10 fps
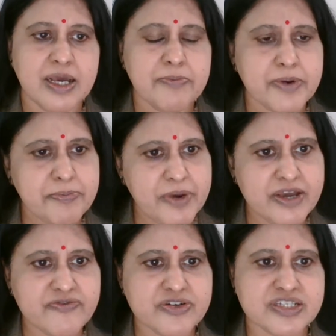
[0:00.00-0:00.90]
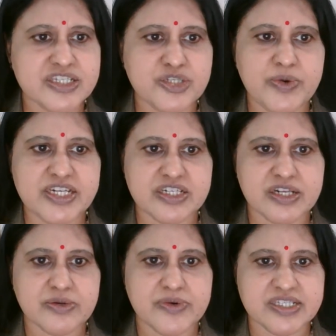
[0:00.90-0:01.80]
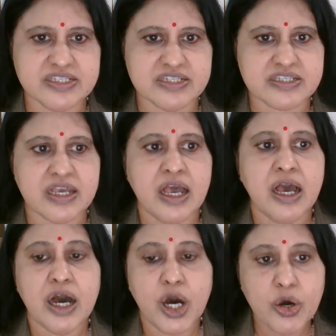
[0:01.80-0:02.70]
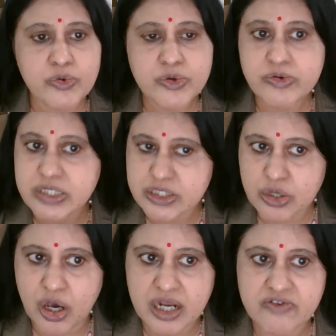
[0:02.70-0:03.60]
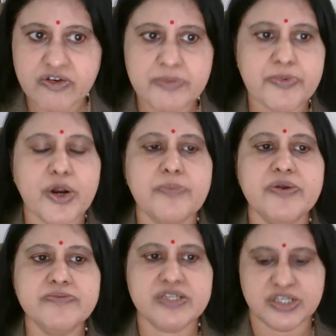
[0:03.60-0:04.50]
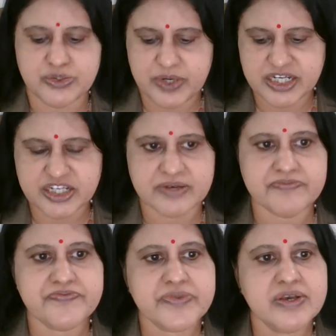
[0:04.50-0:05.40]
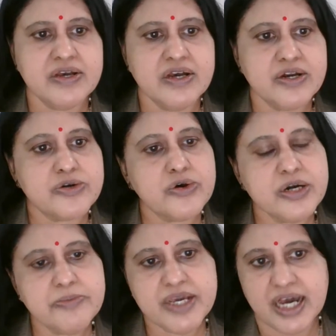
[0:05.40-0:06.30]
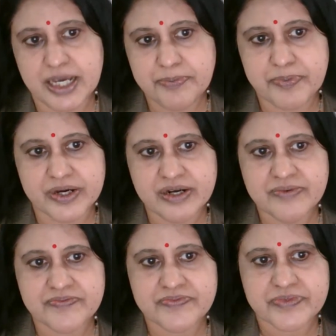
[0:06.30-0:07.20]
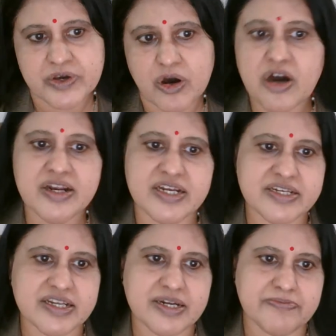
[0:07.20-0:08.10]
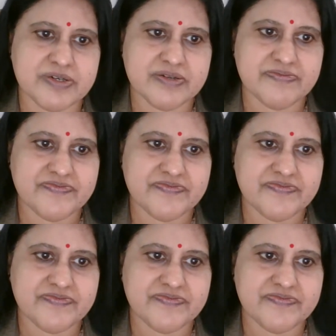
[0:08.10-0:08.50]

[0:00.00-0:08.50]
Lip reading: Prepare for situational questions. How you will solve a problem situation. Don't be hyper or interrupt.